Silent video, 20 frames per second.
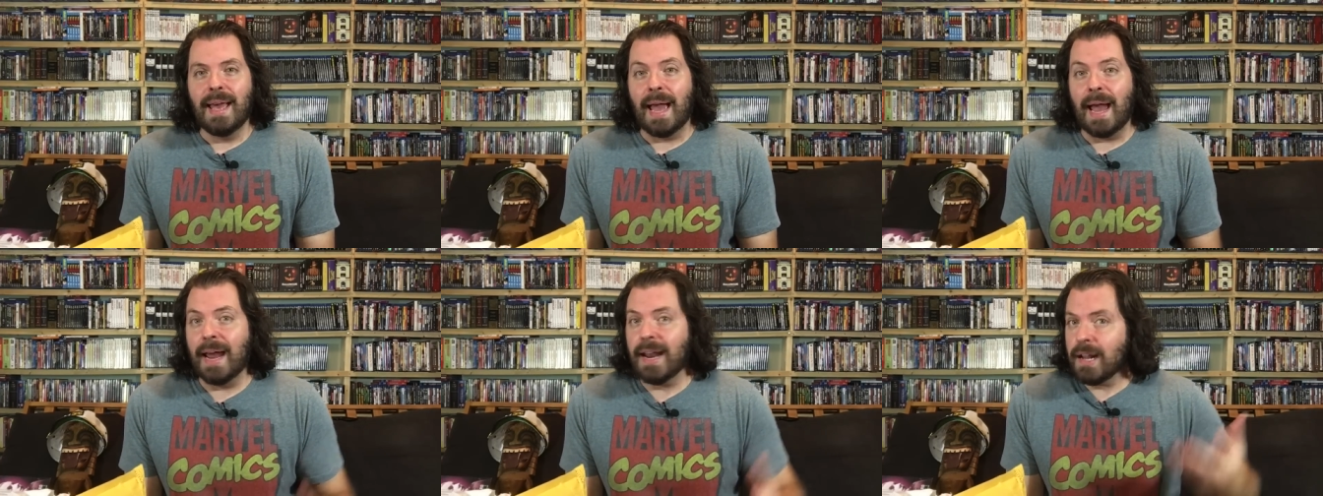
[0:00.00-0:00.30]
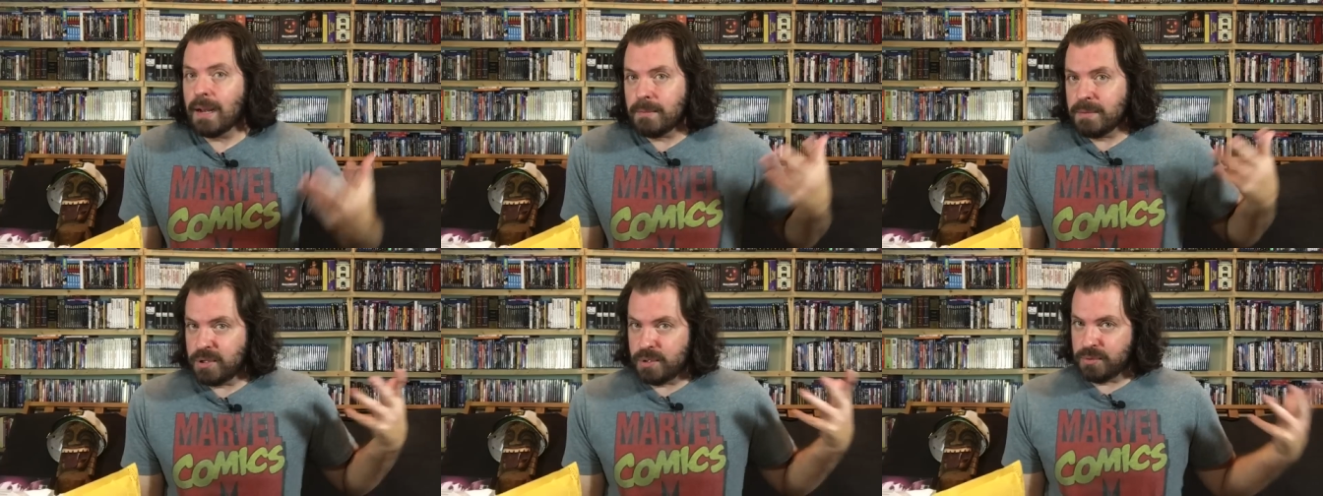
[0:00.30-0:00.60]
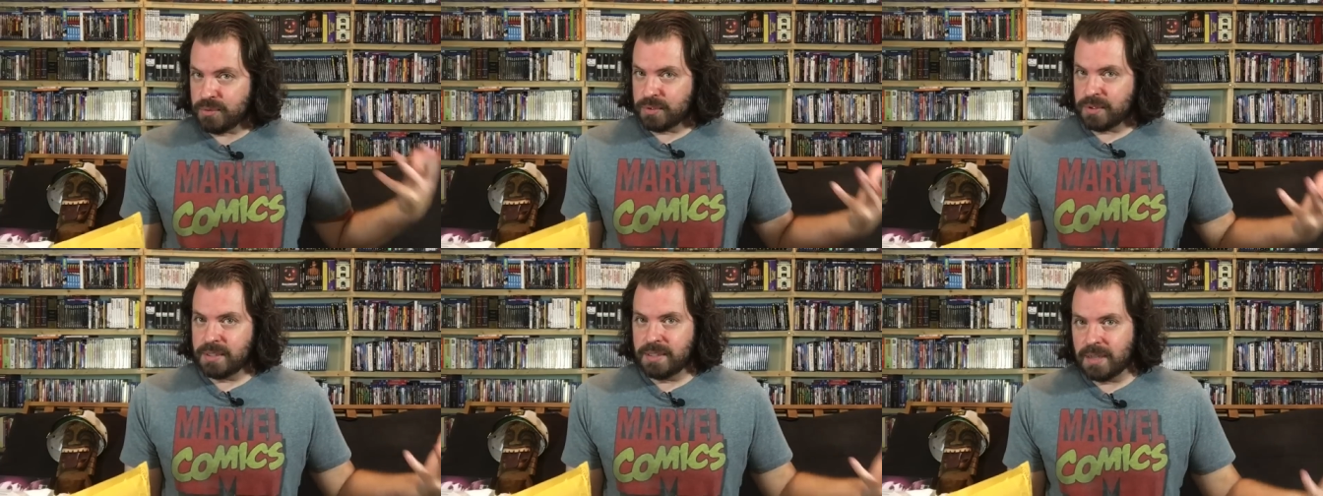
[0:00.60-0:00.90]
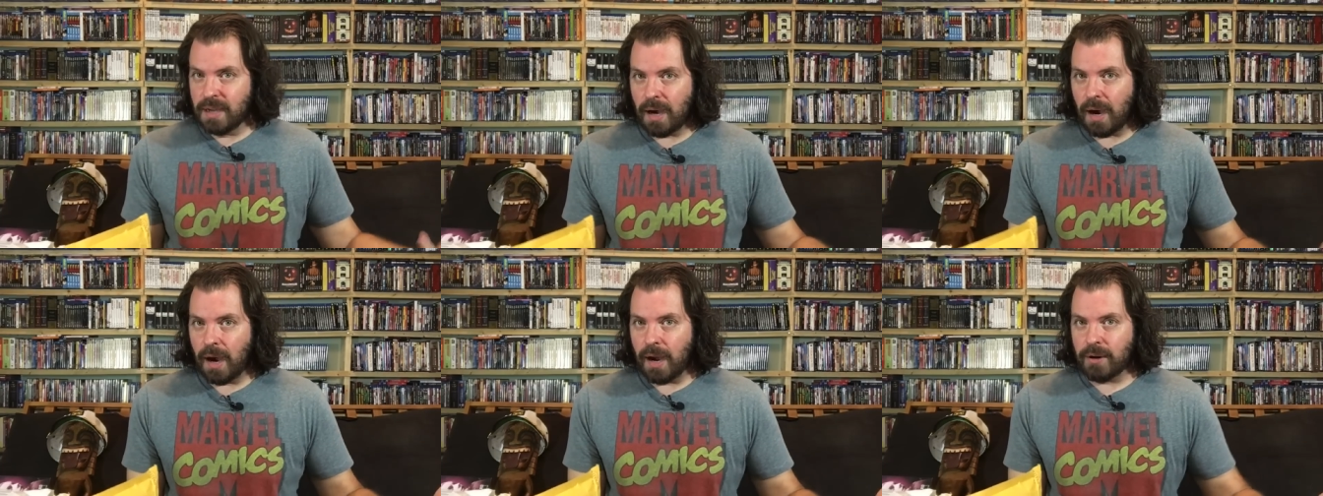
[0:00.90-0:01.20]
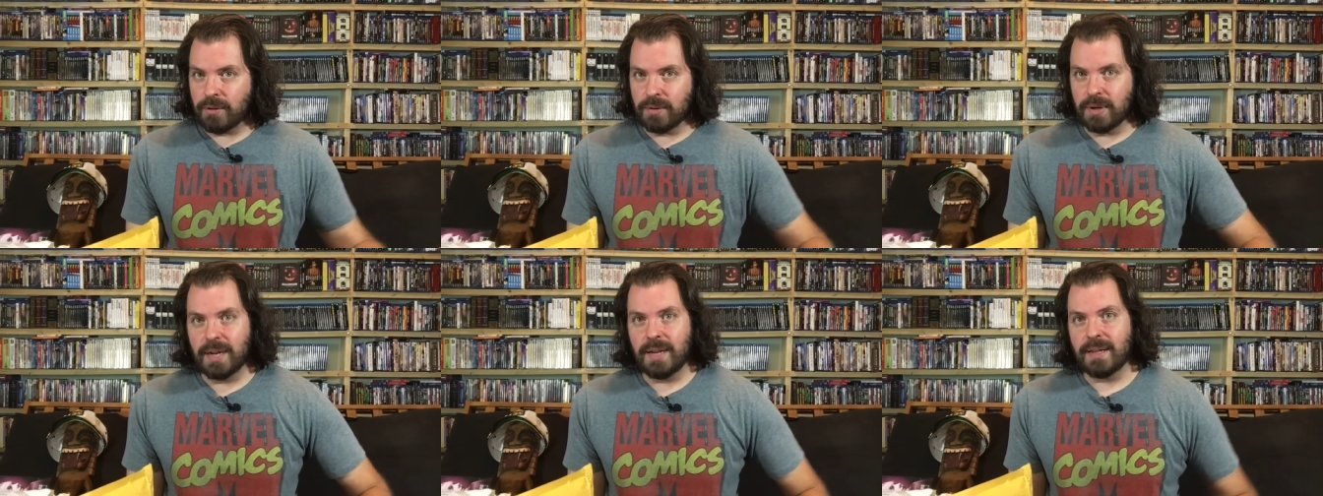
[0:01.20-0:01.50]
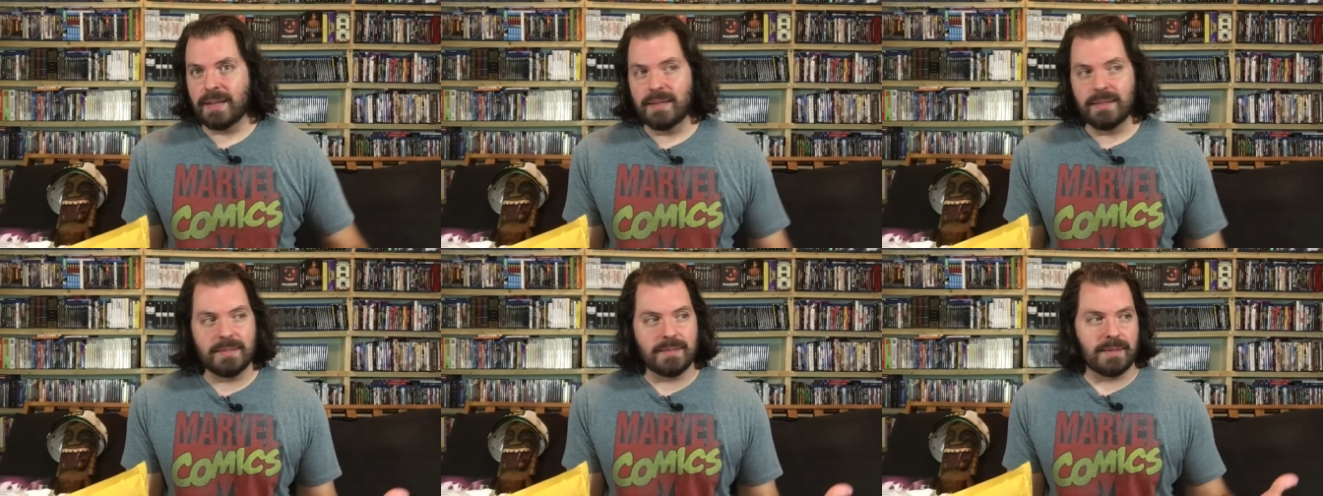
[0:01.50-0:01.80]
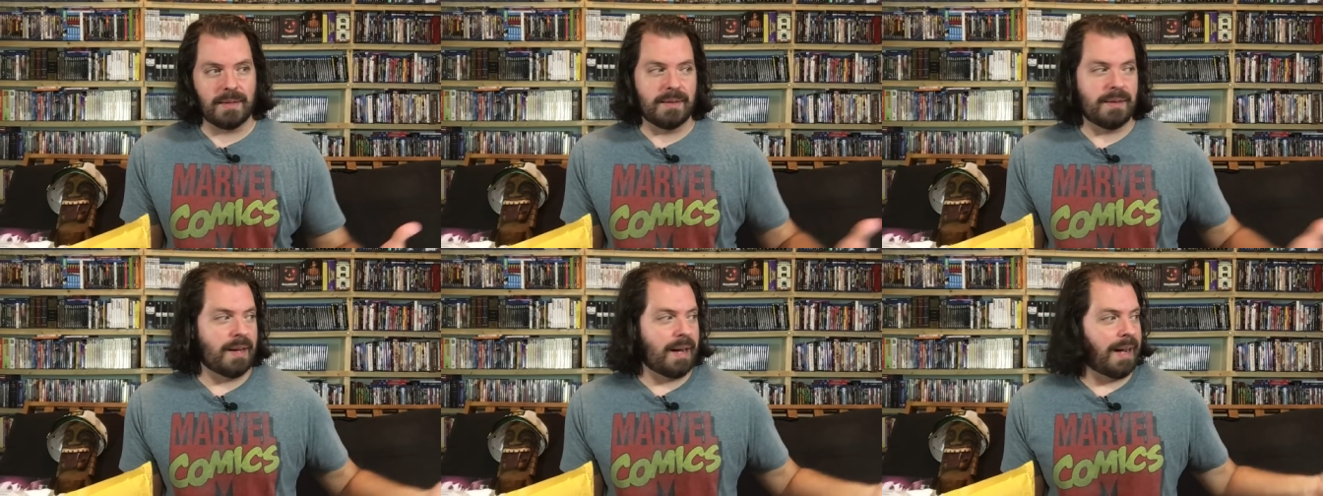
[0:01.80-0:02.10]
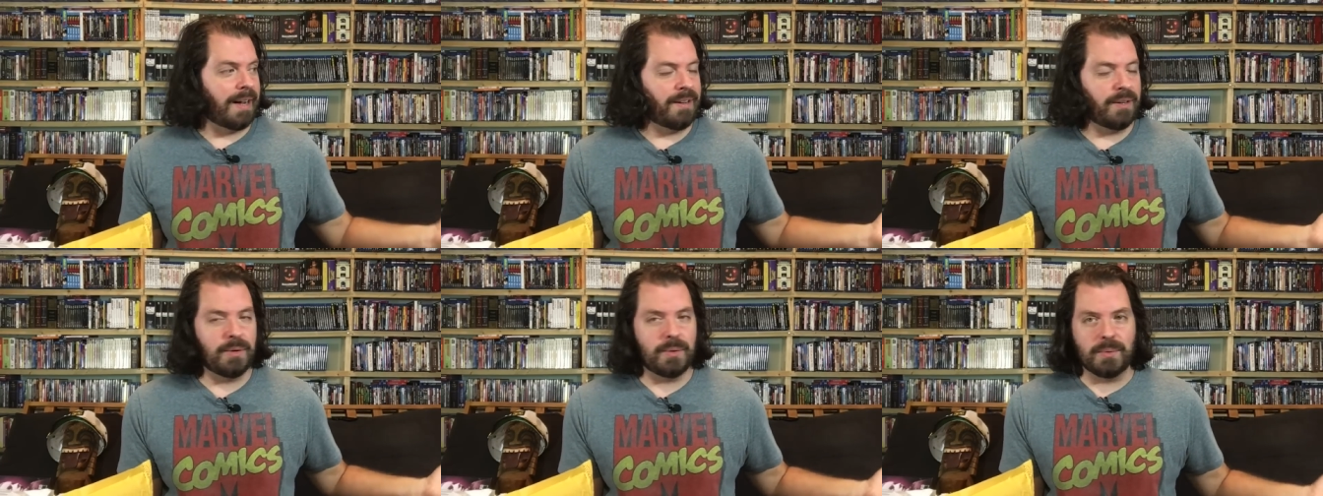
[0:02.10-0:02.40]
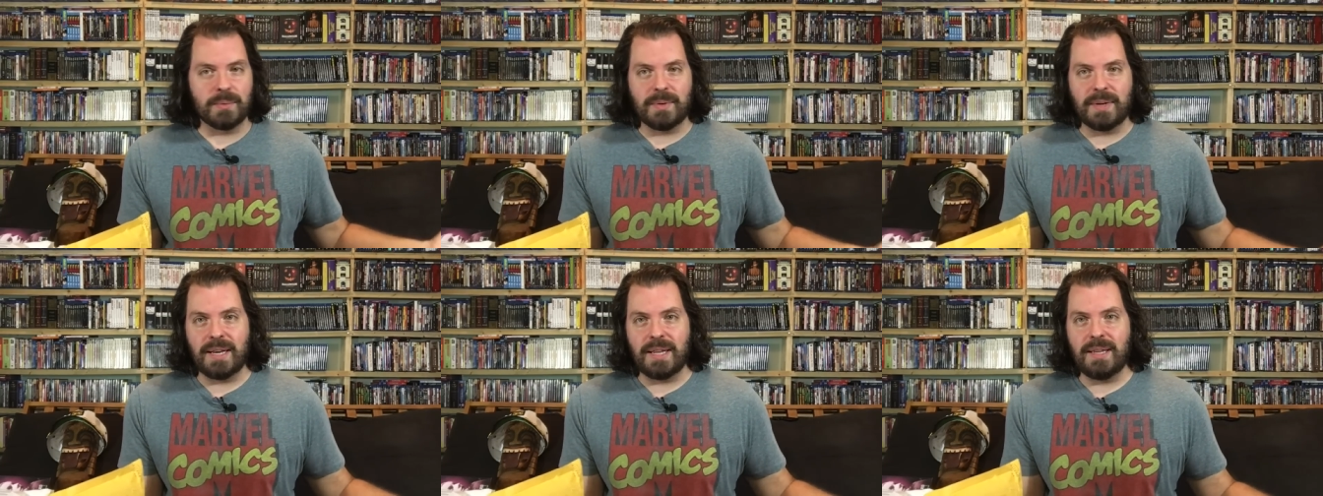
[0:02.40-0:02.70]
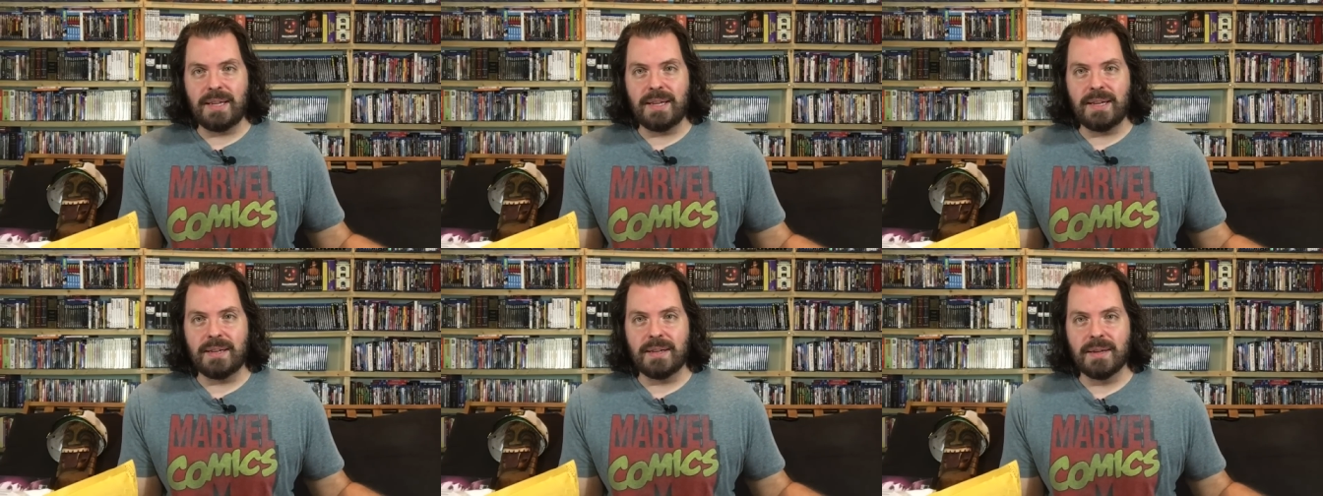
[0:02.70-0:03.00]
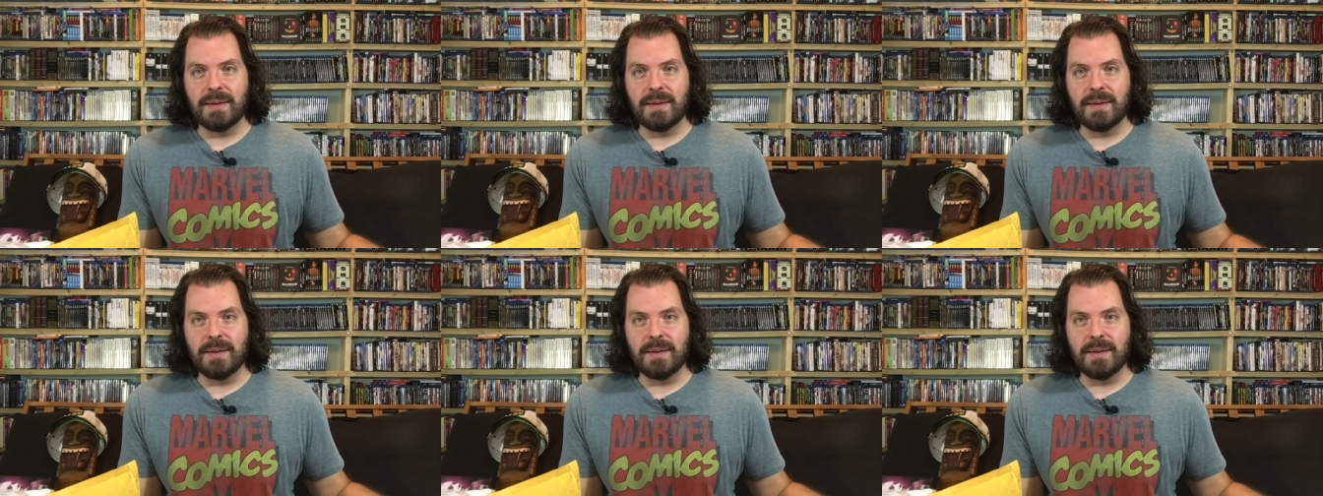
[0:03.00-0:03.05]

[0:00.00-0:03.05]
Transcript: And I'm usually not, right? Because I don't need